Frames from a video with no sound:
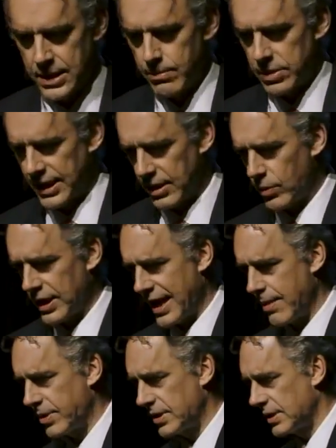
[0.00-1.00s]
But then what
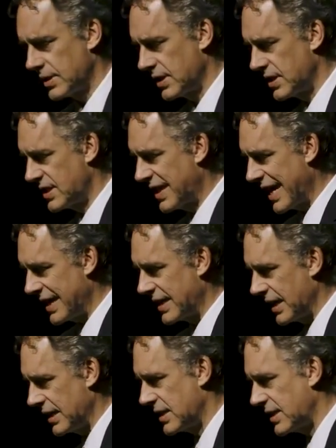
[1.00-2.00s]
happens is the state
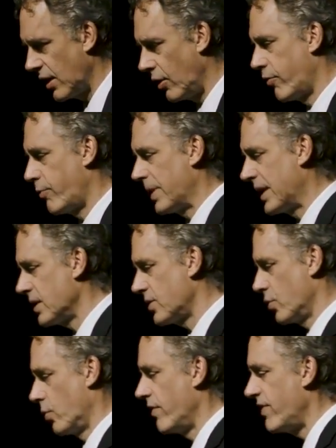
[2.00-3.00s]
itself begins
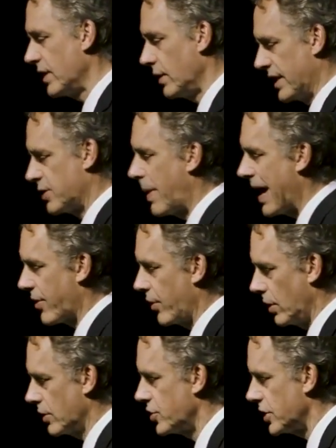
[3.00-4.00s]
to reveal its
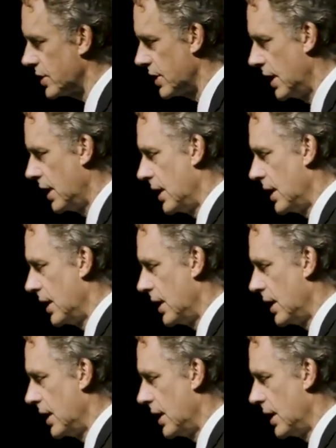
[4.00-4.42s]
pathologies.